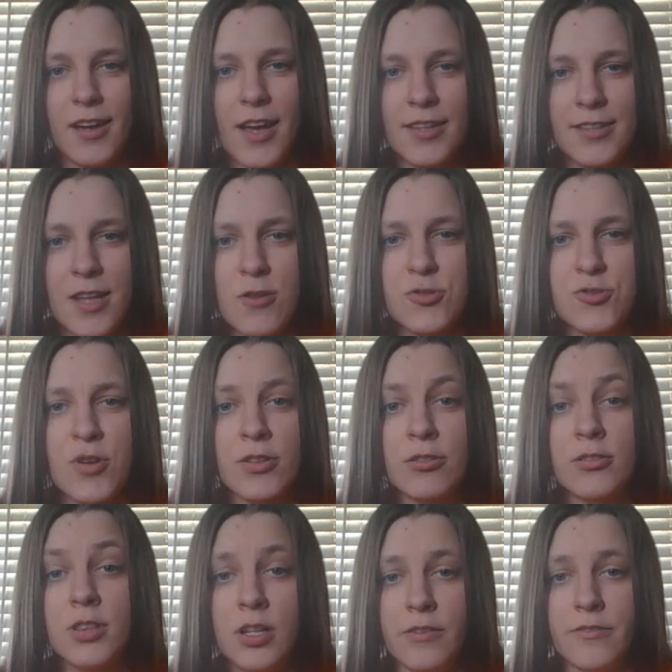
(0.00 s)
And now try
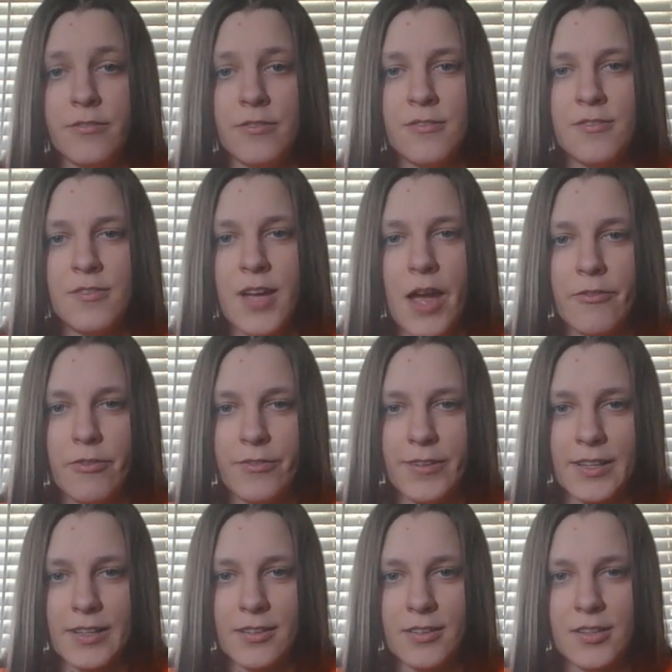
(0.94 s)
to love
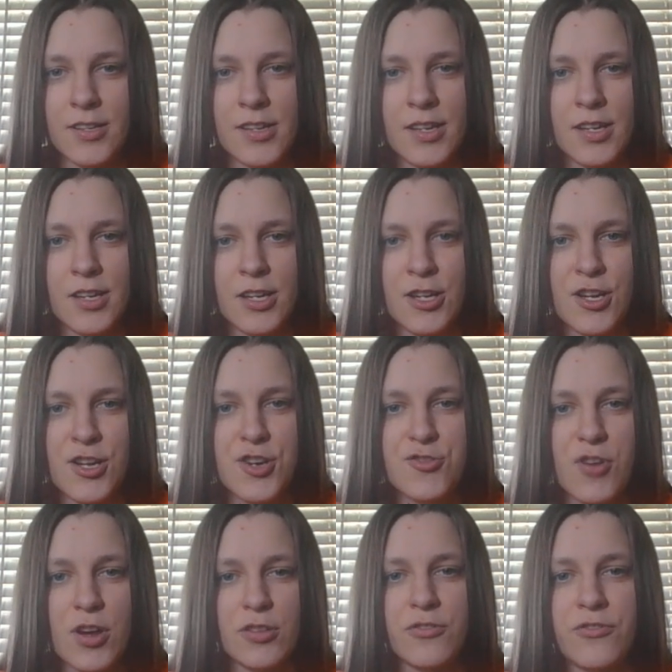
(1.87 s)
everything.
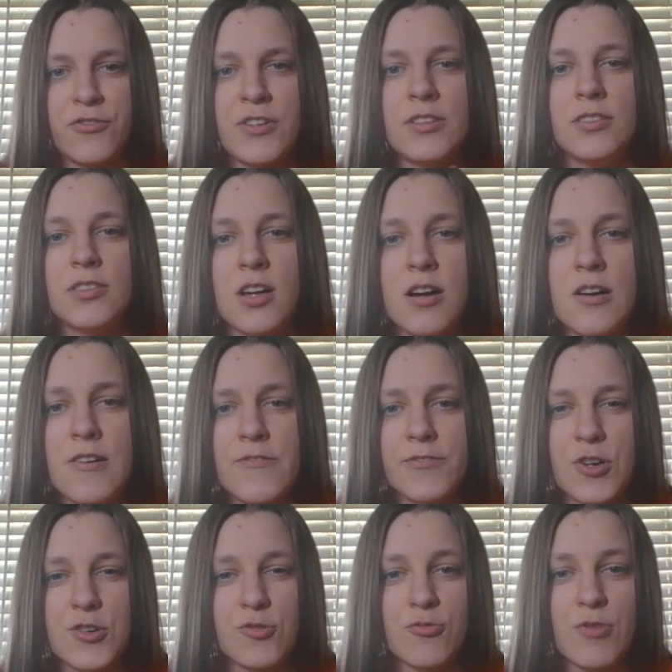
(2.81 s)
Try to feel love,
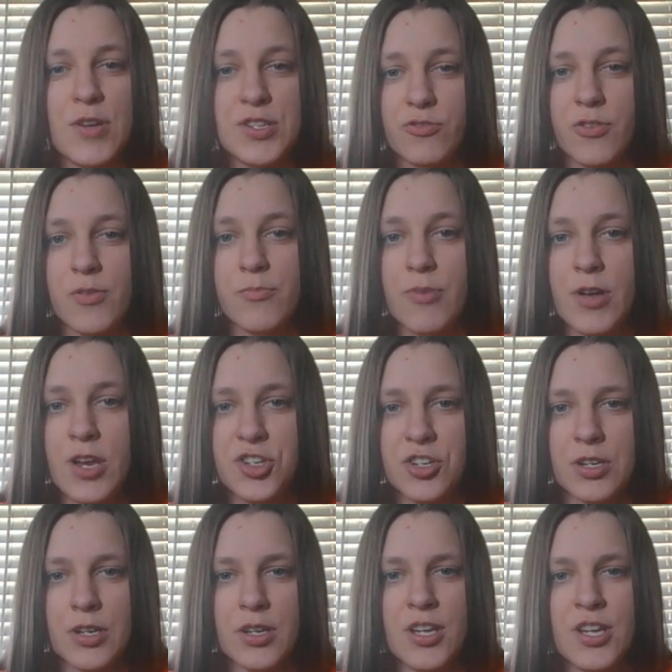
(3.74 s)
try to raise your
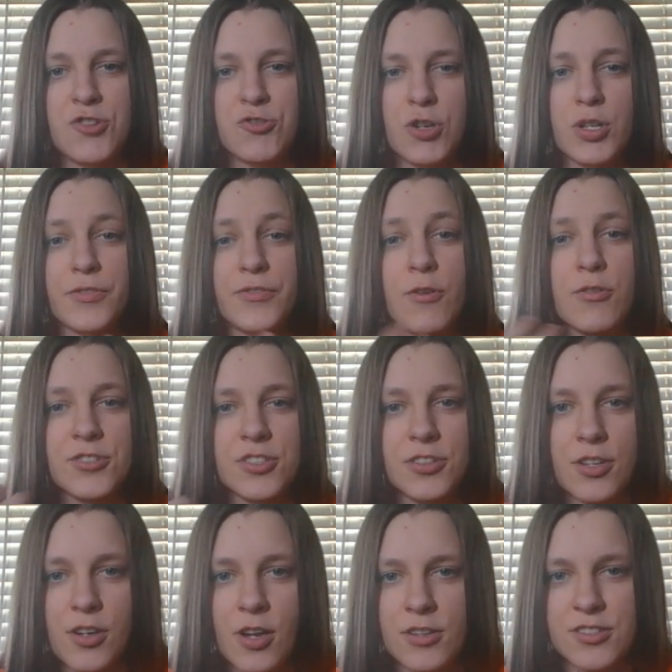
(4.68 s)
vibration. Try to focus
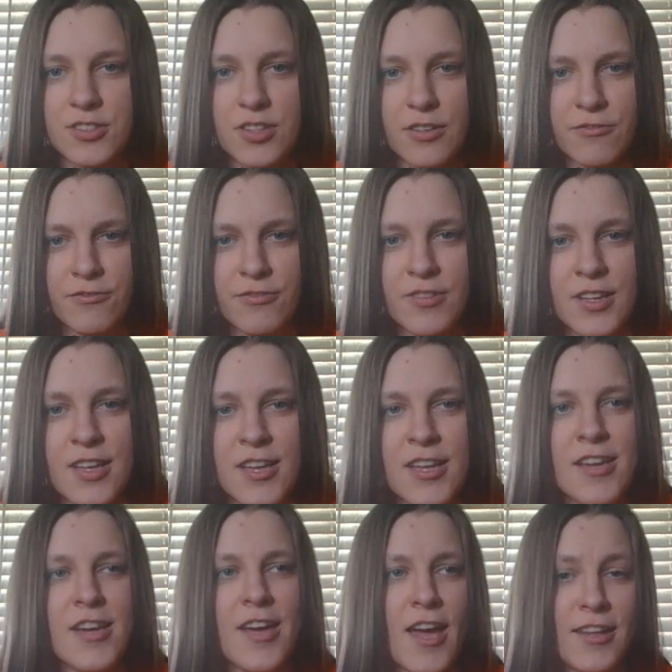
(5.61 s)
on the good stuff.
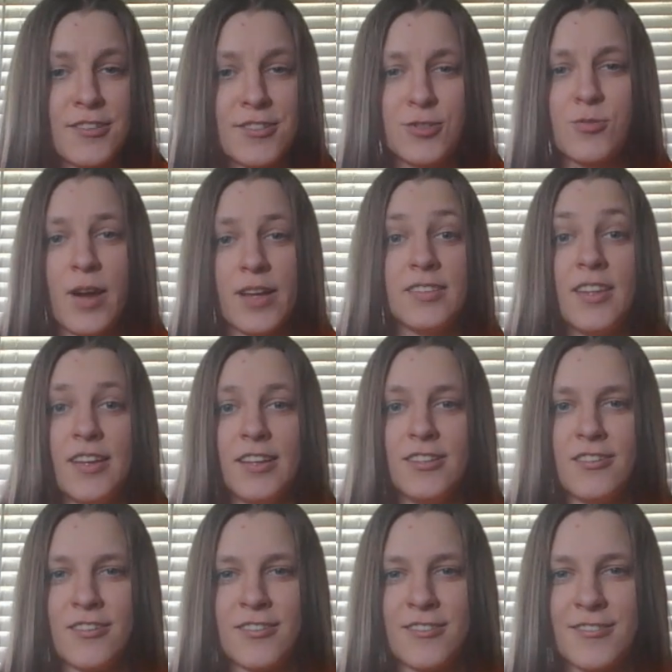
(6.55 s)
And so I
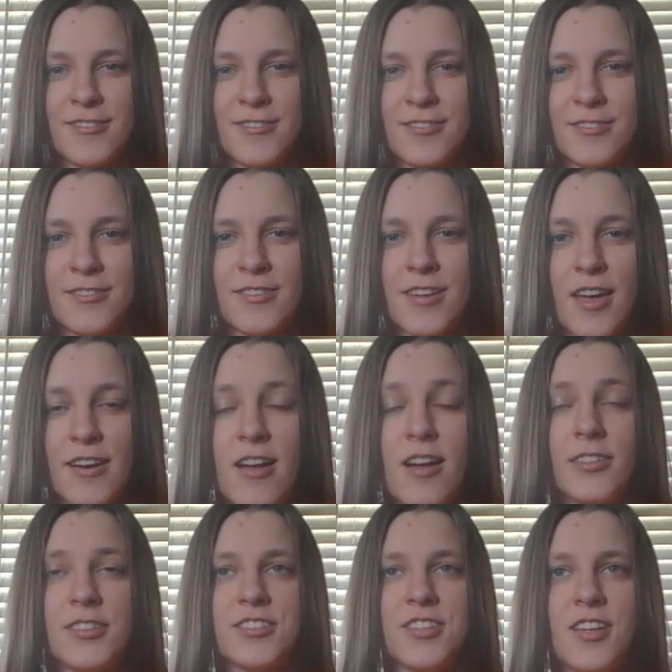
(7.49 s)
did. And
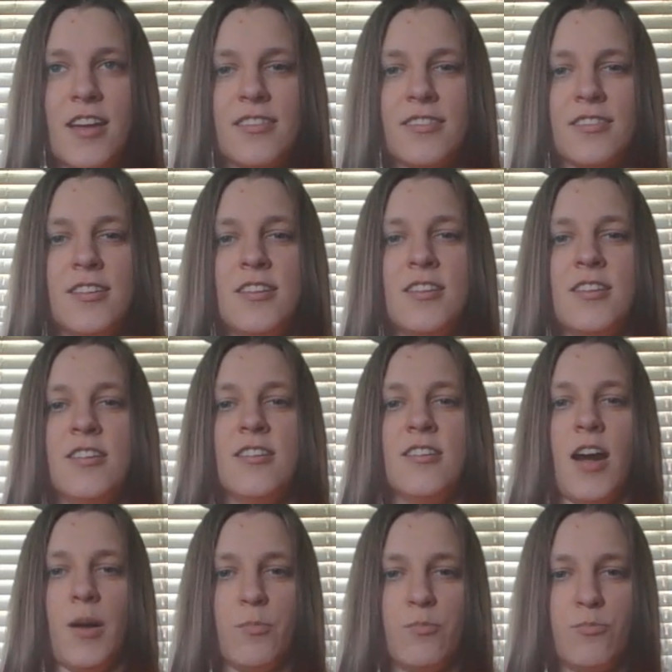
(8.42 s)
all of a sudden,
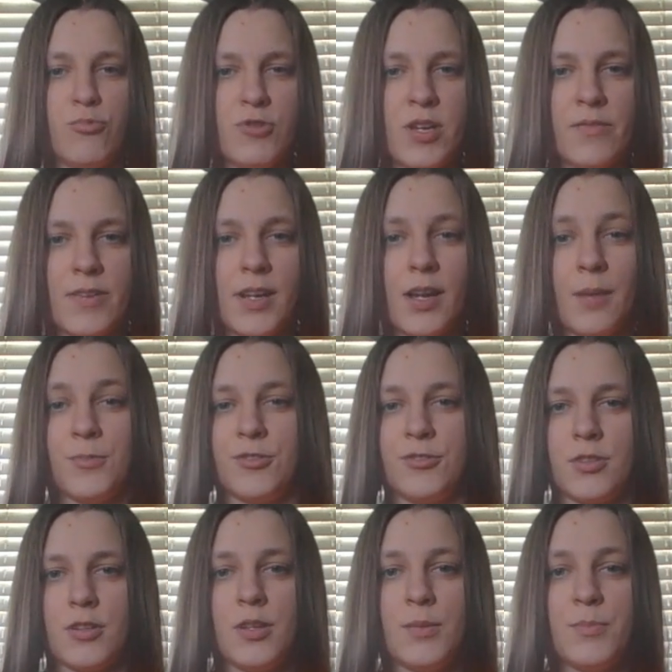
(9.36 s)
I'm breathing, I'm
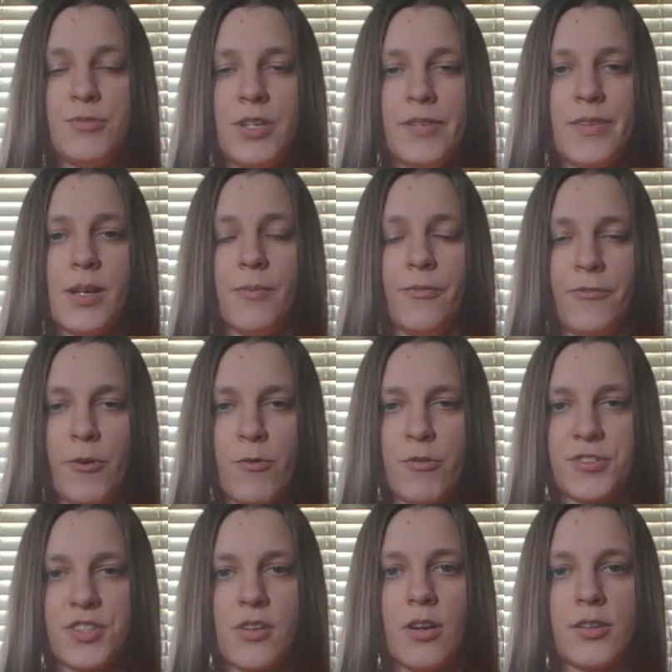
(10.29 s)
doing deep breathing, I'm
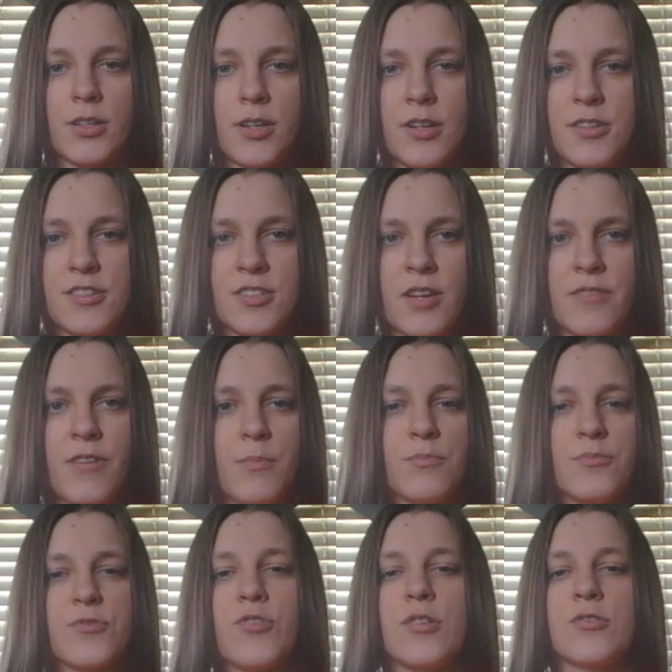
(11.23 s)
focusing on the good stuff,
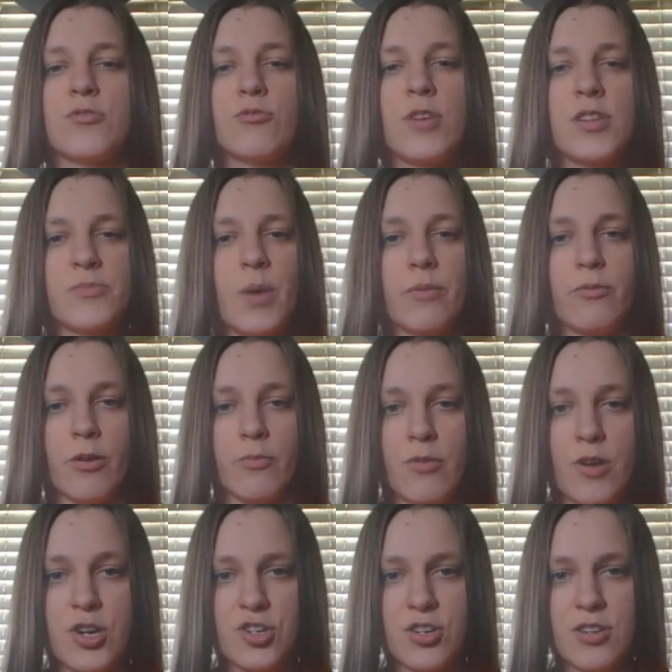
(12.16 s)
I'm trying to raise my
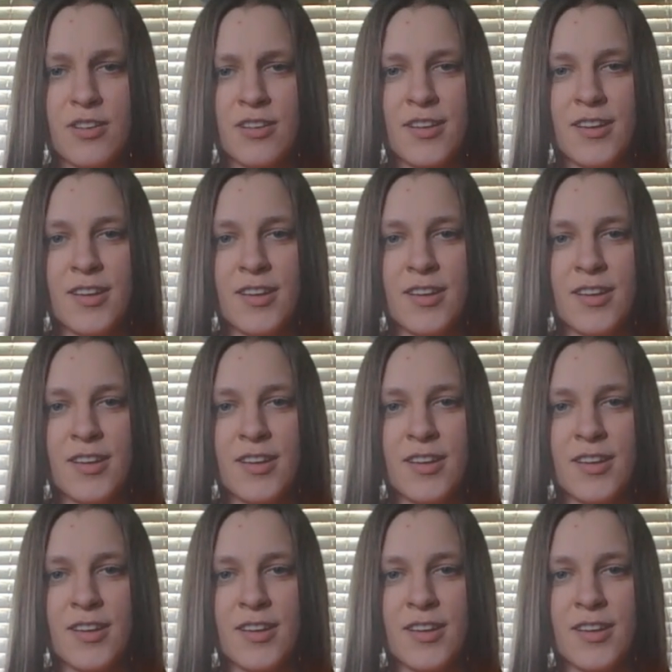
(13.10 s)
vibration.